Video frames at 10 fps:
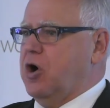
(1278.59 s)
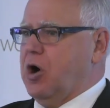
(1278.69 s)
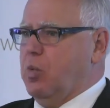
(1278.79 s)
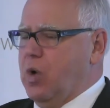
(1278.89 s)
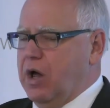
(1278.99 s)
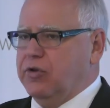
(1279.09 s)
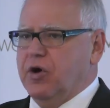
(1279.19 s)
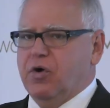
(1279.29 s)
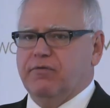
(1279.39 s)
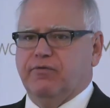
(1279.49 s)
are well
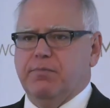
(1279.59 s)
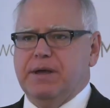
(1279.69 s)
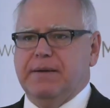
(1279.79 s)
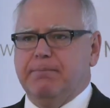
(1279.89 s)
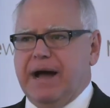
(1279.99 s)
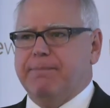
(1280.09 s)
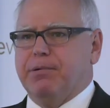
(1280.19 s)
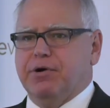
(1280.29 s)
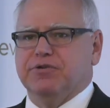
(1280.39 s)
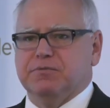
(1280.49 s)
known for being
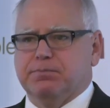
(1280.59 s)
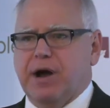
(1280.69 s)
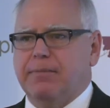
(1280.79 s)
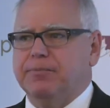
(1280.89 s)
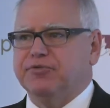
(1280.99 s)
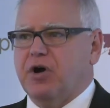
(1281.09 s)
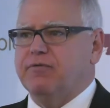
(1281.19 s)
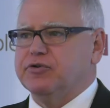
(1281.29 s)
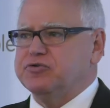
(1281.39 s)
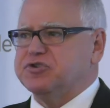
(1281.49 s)
bipartisan problem
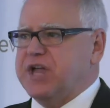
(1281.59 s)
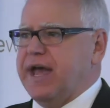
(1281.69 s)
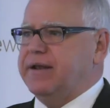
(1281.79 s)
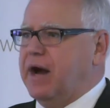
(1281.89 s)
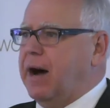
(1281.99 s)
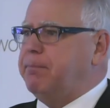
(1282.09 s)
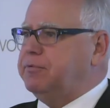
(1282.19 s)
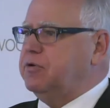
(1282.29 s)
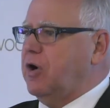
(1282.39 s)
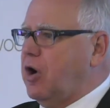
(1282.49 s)
solvers who stand up
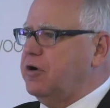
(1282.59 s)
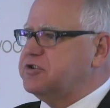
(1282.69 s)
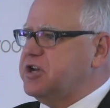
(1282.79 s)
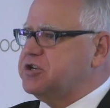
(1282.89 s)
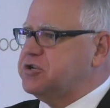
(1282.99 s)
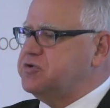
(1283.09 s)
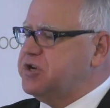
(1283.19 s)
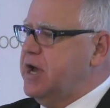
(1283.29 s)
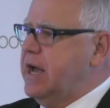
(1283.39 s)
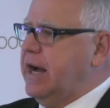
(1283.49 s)
to the hardest
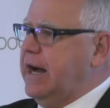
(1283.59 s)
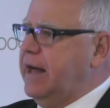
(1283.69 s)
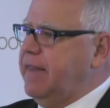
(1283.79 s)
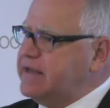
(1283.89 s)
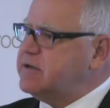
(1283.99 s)
issues. That's